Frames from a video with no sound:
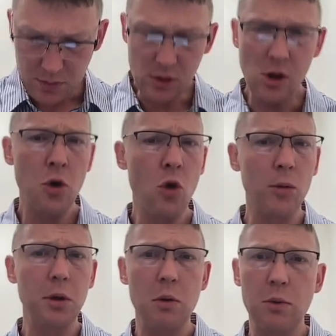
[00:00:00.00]

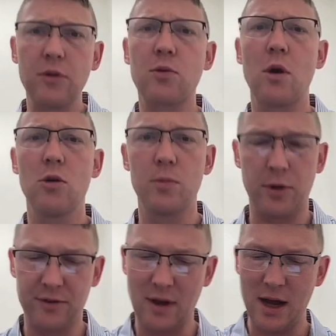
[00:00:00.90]
normally when we square root
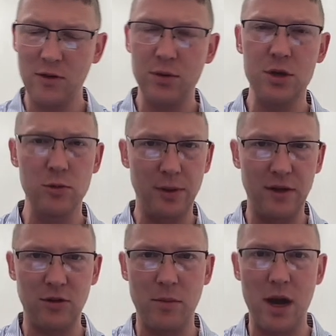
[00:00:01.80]
both sides, we do a
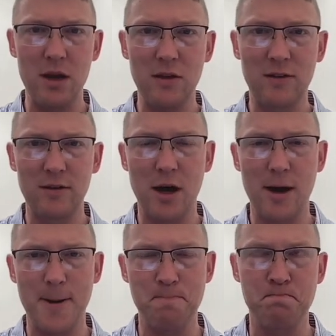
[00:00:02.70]
plus or minus.
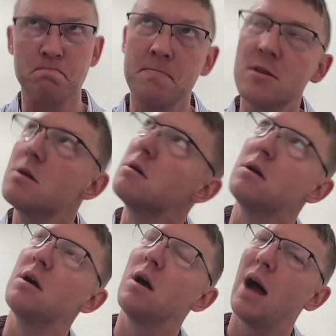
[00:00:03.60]
How
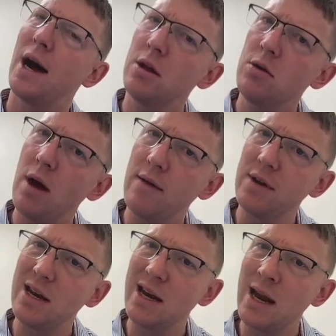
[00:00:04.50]
do you have a
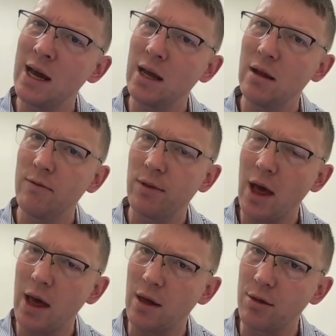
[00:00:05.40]
negative
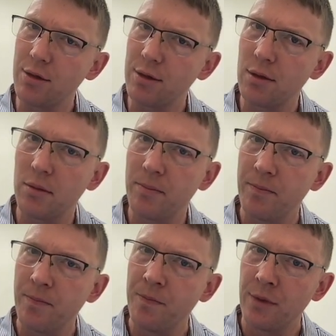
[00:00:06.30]
length?
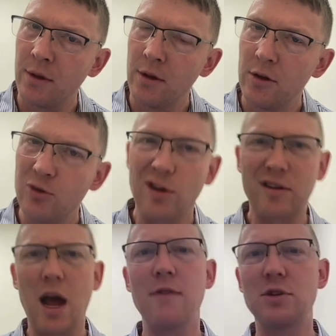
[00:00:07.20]
So it's
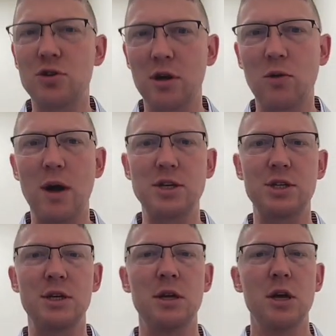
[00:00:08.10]
kind of a trick
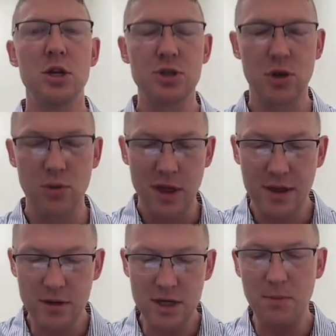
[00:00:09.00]
question. So
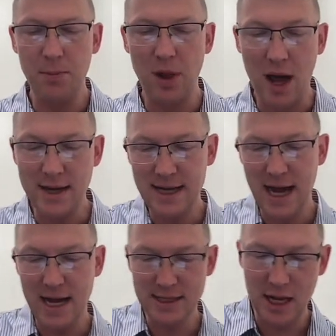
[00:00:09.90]
there's an implied
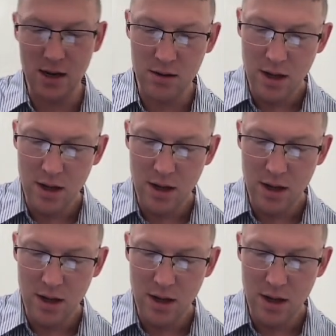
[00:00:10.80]
task here.